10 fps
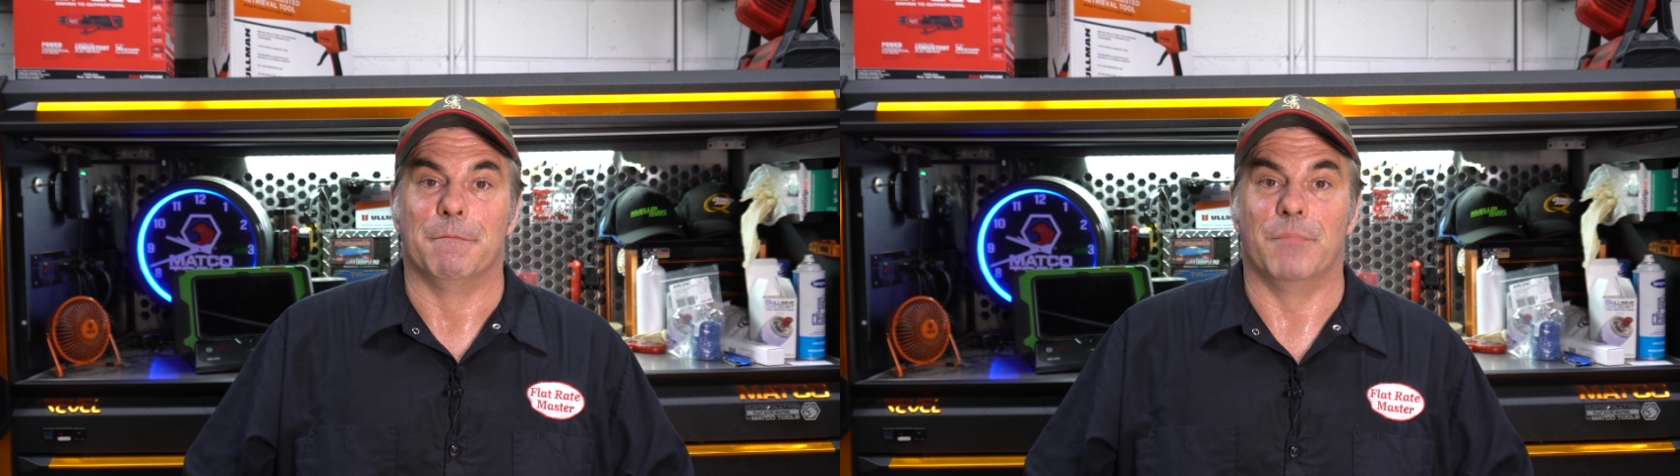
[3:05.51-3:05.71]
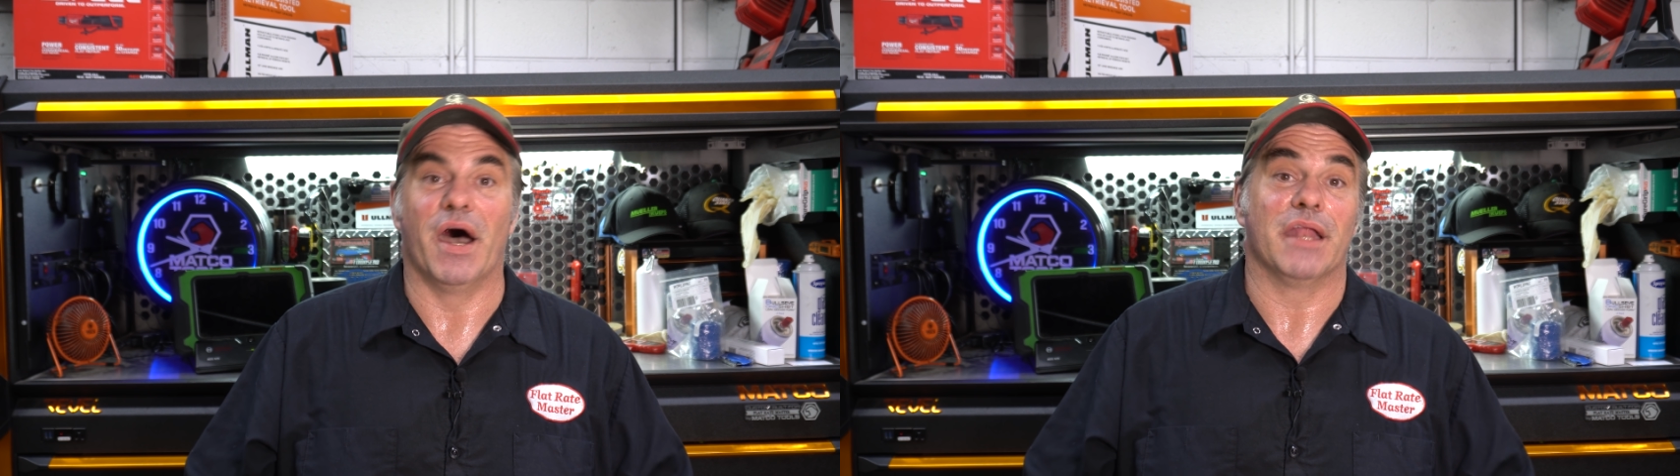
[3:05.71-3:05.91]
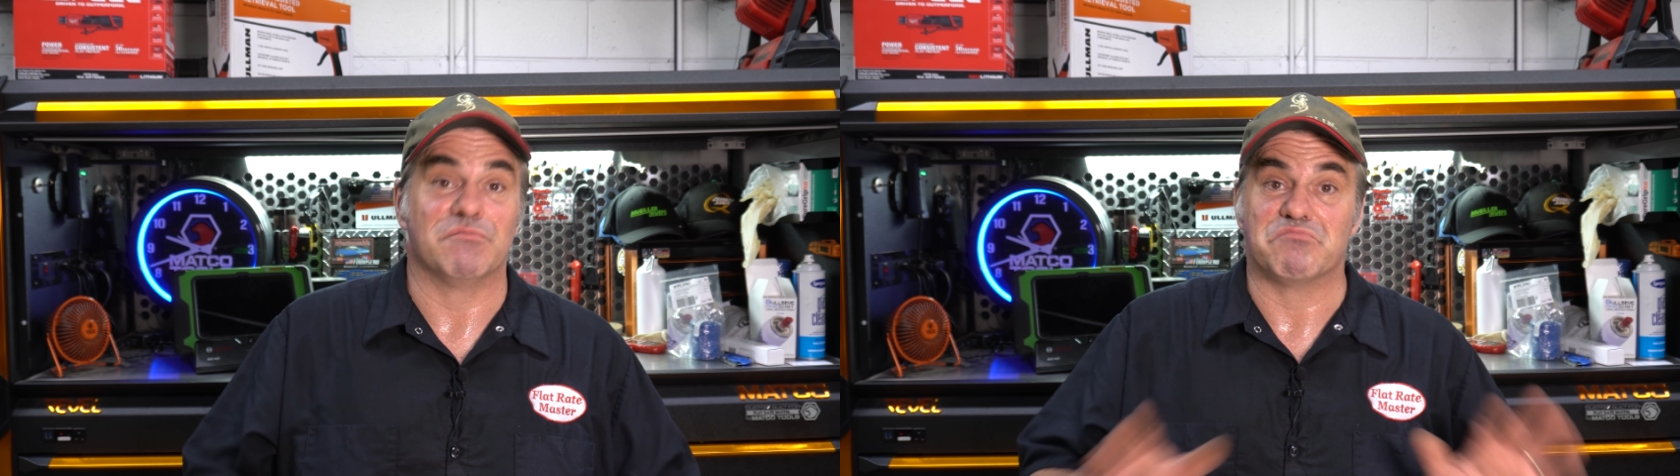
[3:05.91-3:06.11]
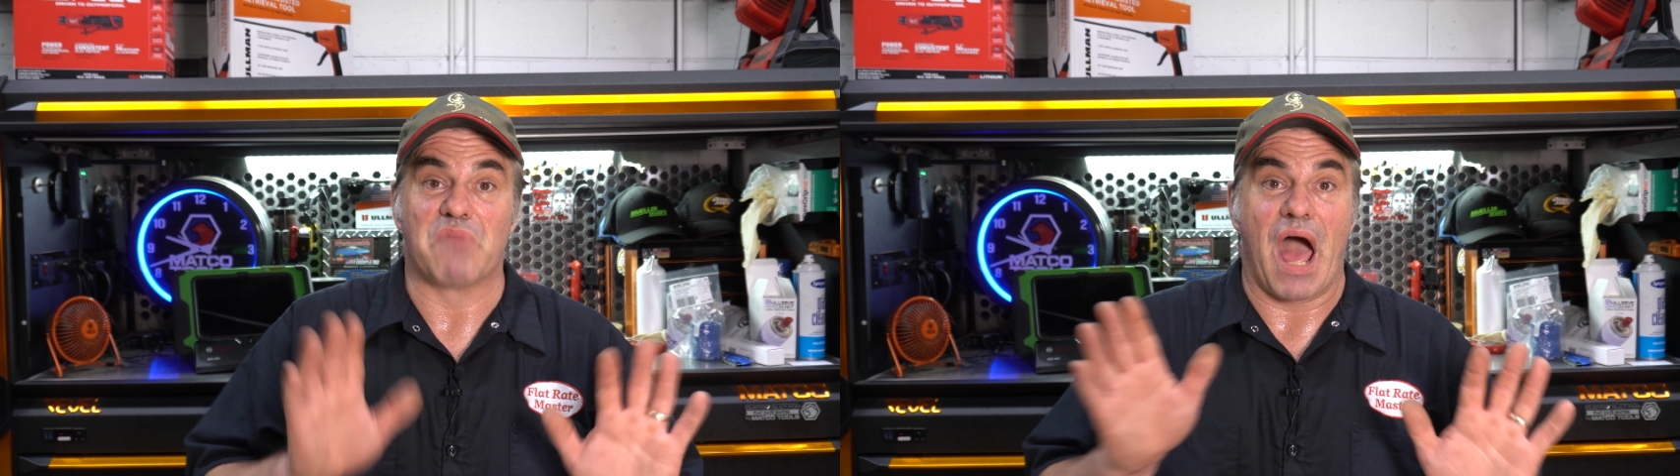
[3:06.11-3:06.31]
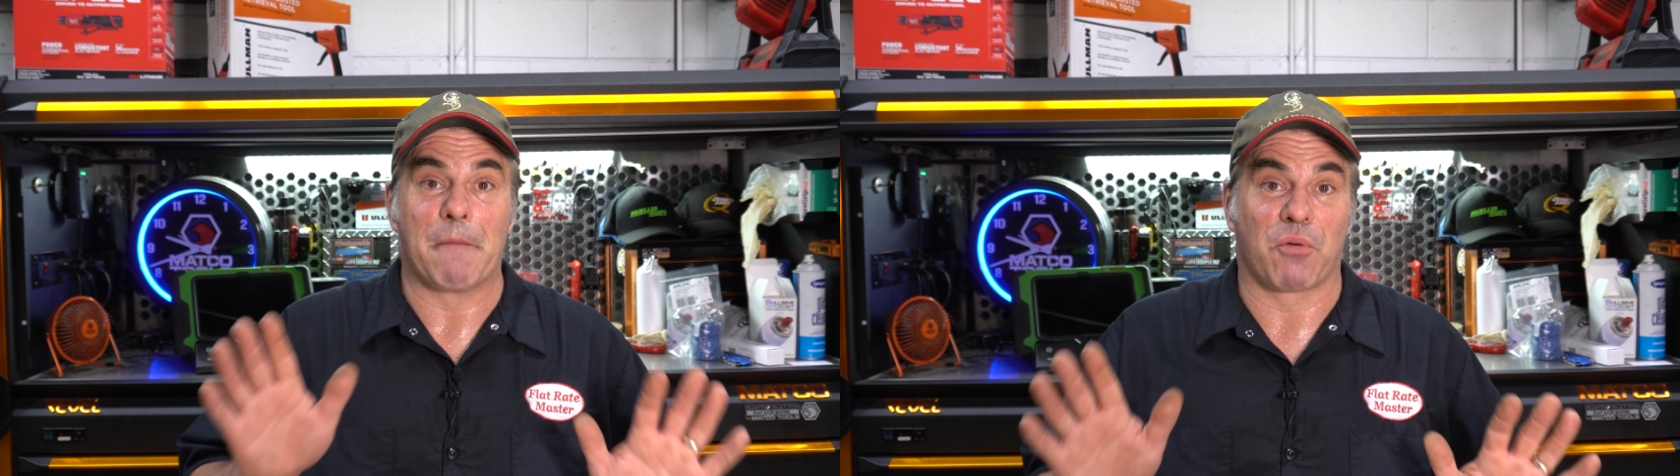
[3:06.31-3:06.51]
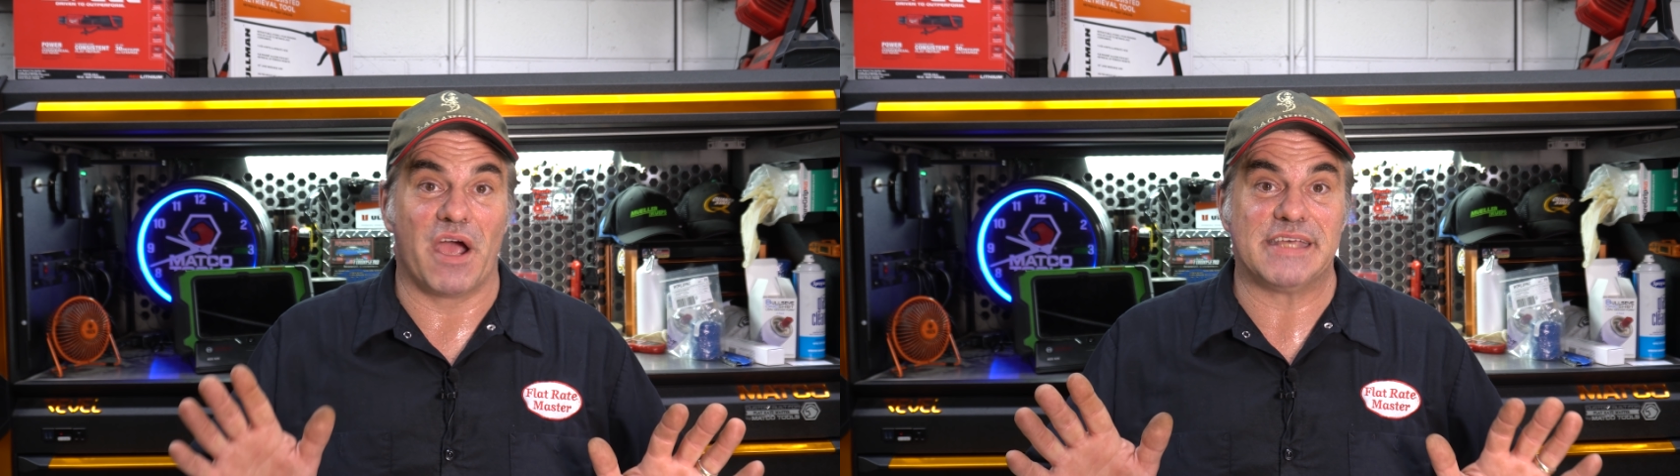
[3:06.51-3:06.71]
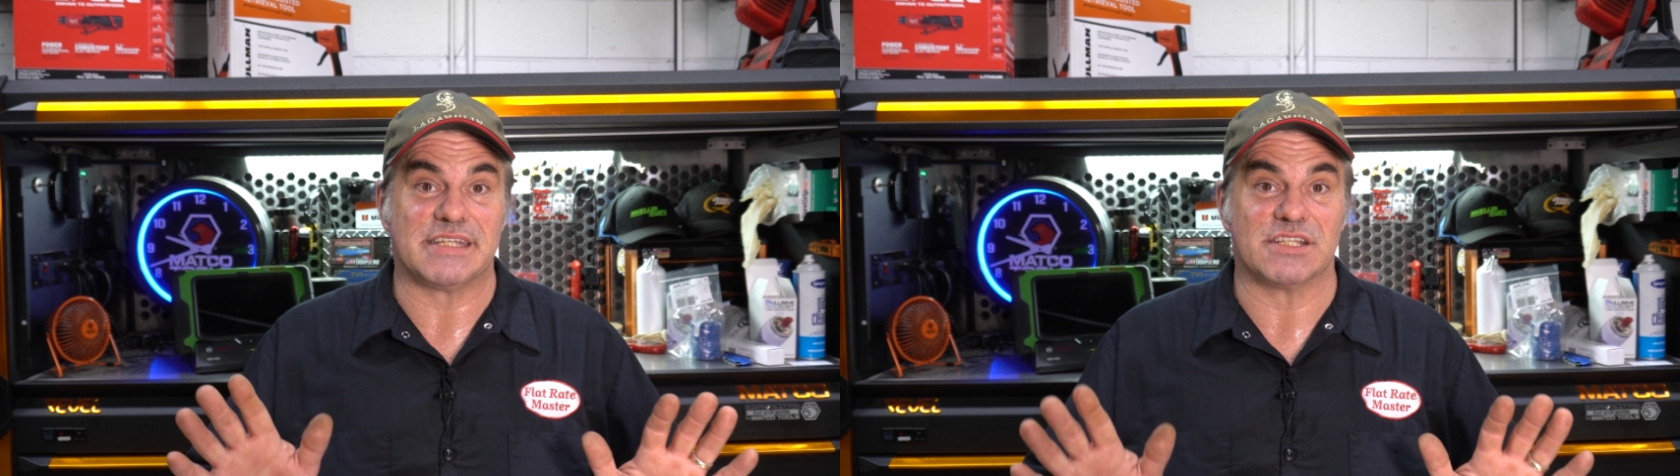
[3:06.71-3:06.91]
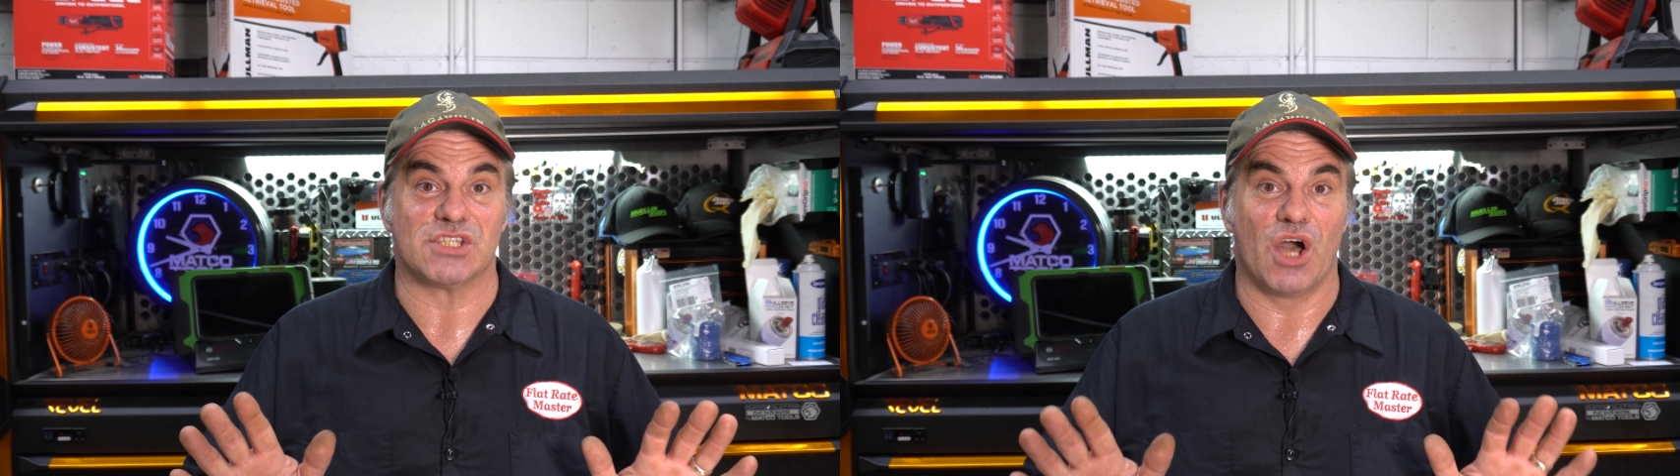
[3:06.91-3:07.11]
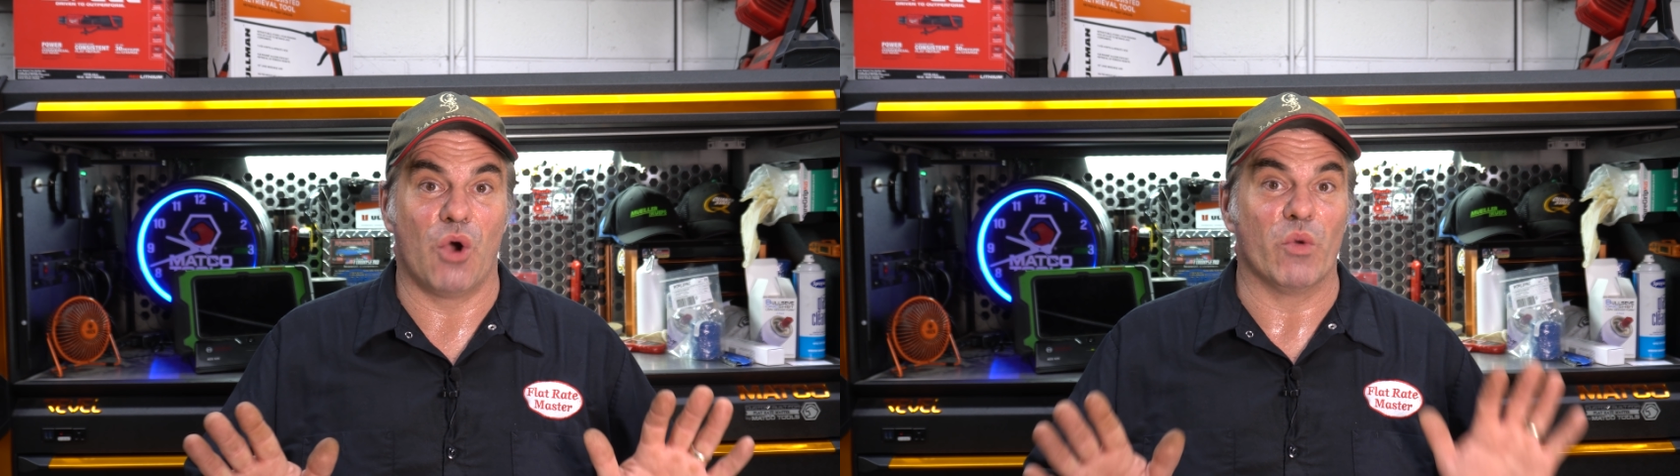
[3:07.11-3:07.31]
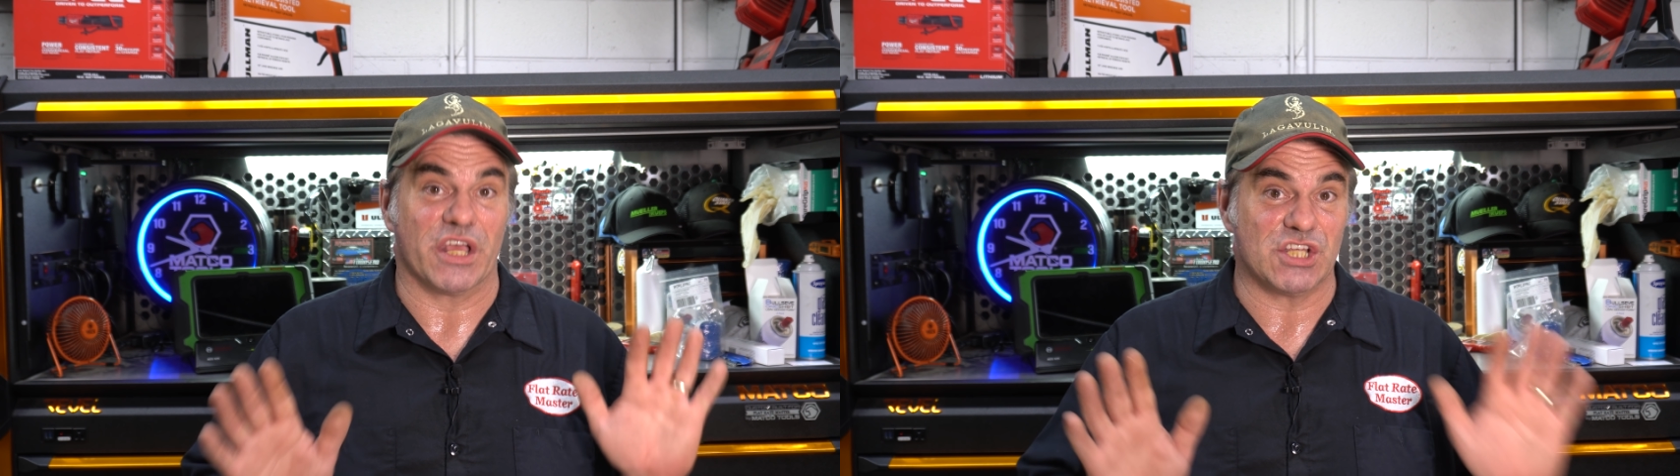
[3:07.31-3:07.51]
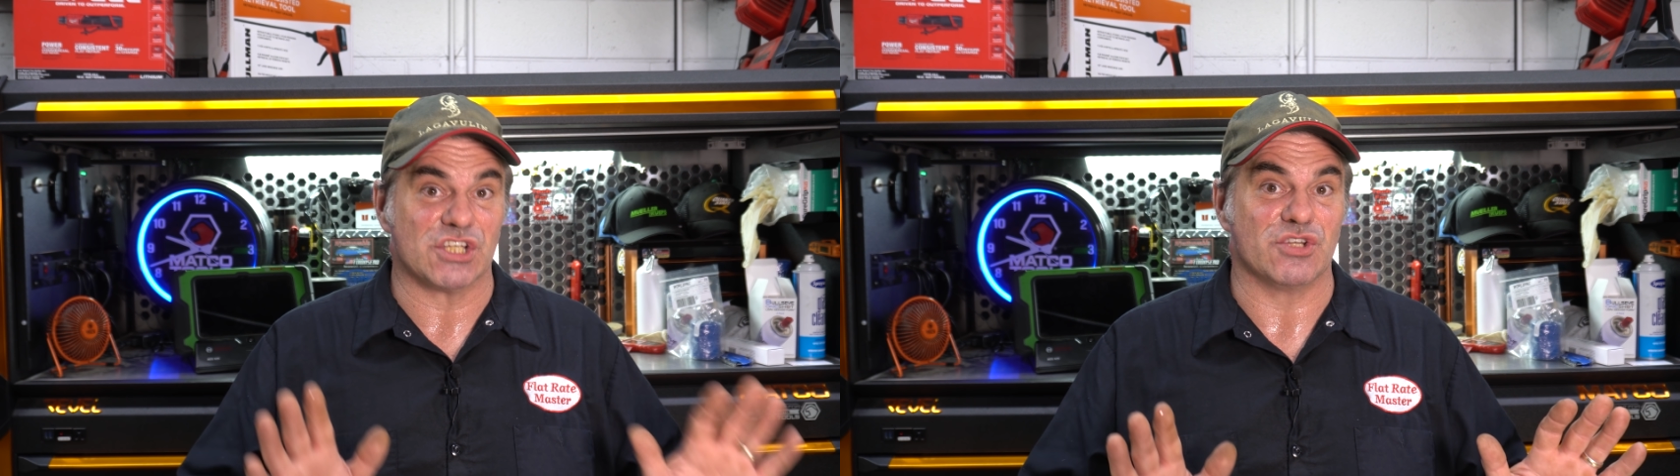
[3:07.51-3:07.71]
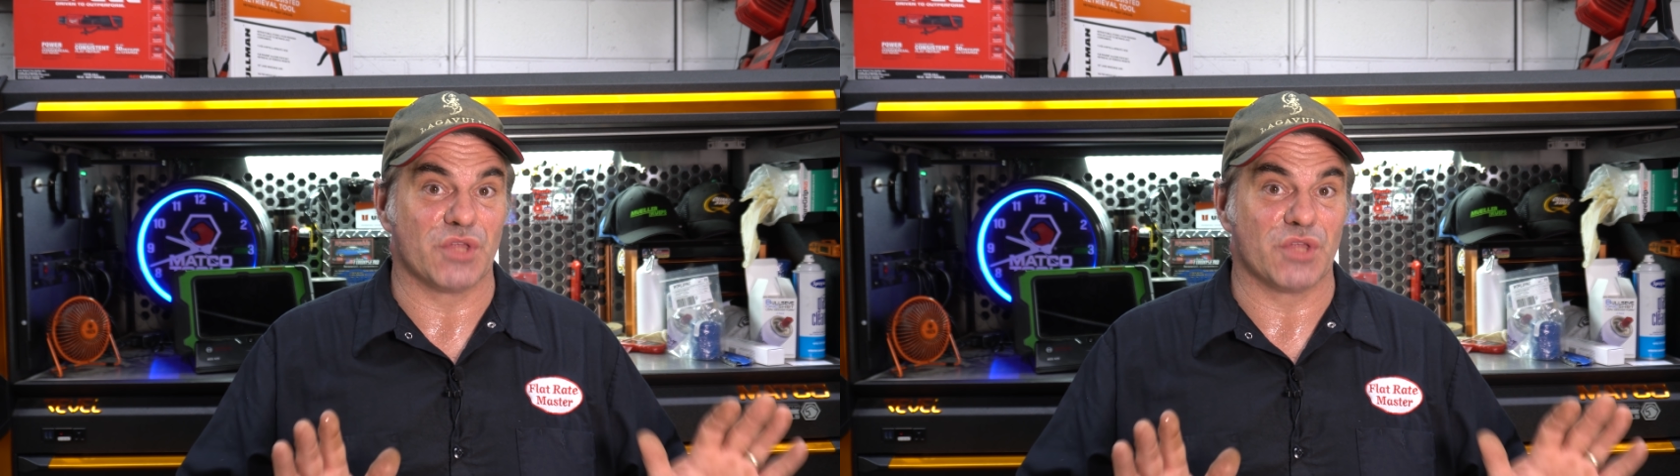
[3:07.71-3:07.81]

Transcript: But I priced it so we could just do